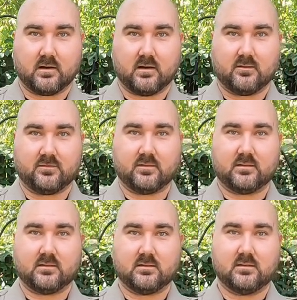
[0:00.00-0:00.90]
off
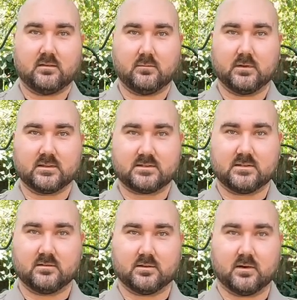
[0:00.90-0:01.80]
with it
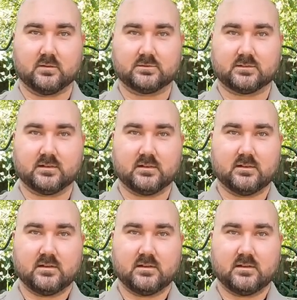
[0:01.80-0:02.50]
still in the holster.